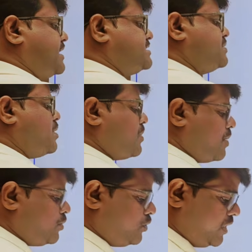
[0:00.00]
maximum
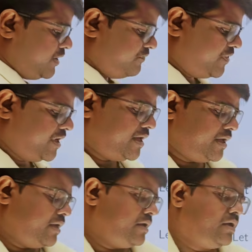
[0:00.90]
up to
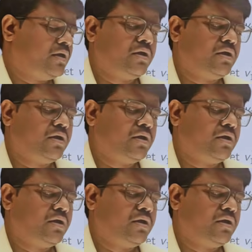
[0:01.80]
infinity.